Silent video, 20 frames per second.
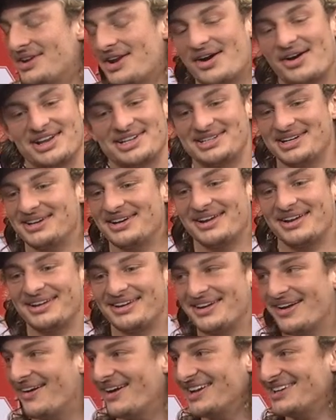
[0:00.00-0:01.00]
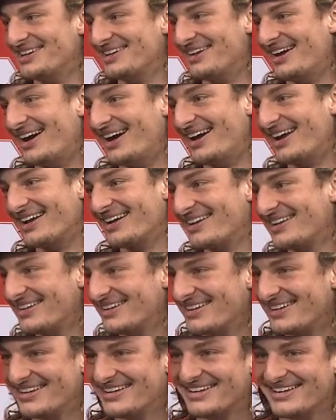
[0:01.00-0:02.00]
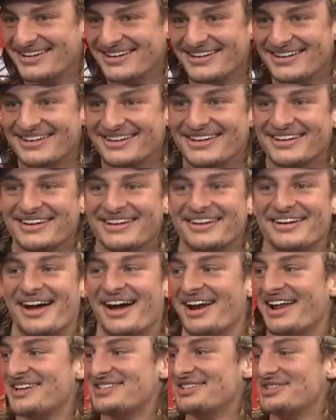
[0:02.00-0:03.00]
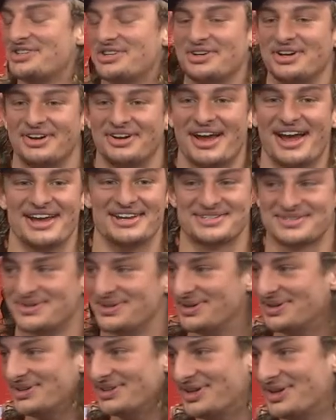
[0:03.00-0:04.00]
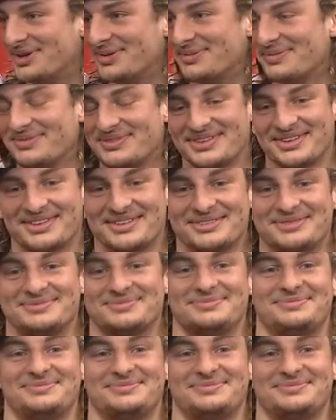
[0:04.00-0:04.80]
No, I did not. Not as a junior in high school, no.